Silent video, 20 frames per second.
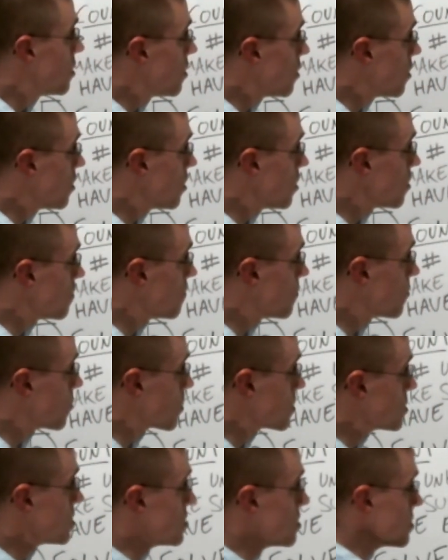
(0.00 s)
all the
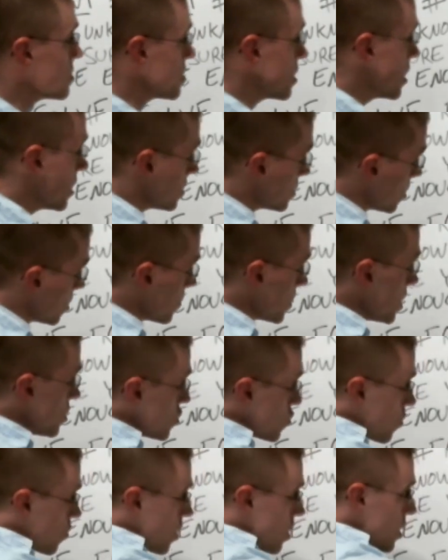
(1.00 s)
forces. So each
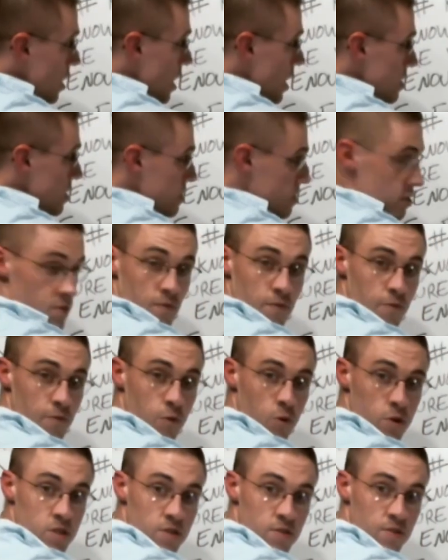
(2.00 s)
one has a
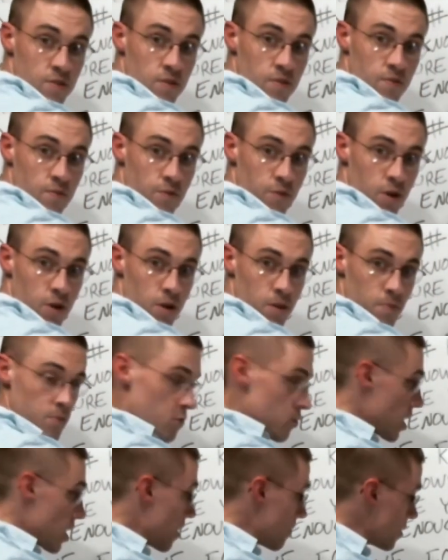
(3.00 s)
force from
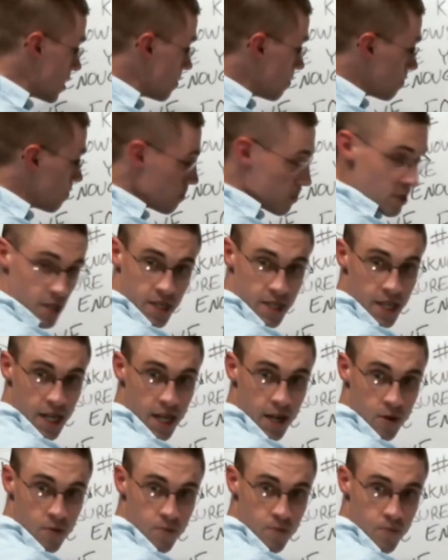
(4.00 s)
gravity pulling
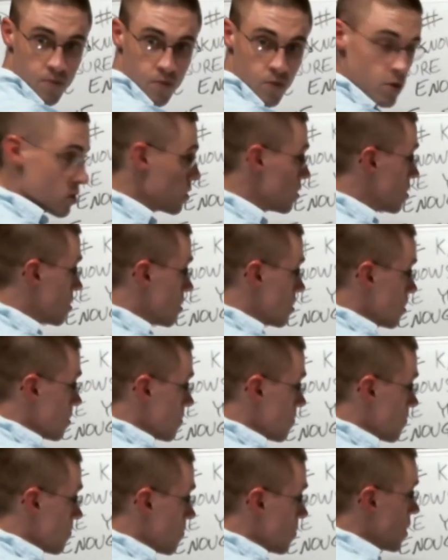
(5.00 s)
down,
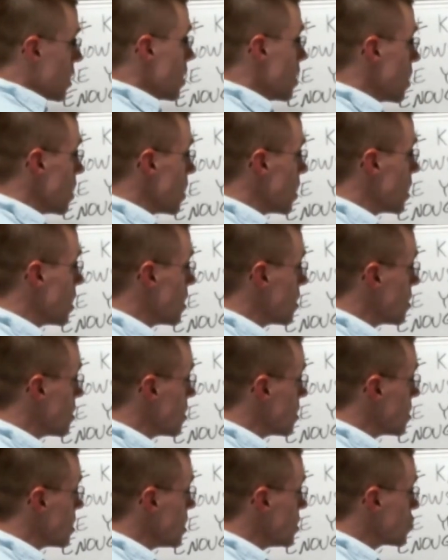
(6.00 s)
and
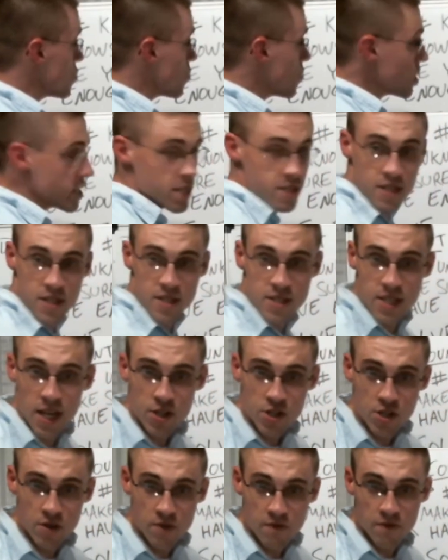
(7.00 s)
each one has a
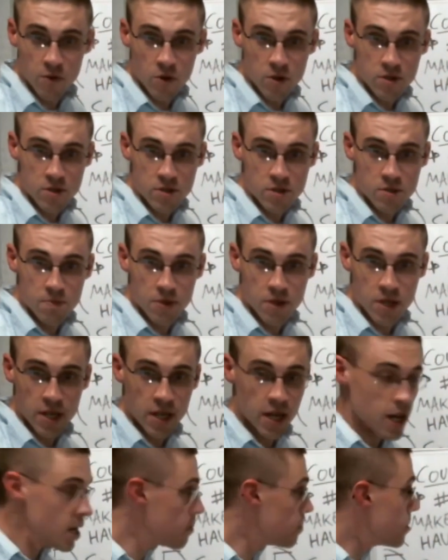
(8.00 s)
tension force pulling
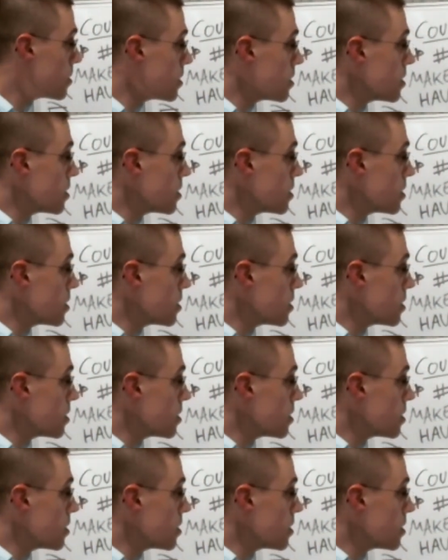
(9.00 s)
up.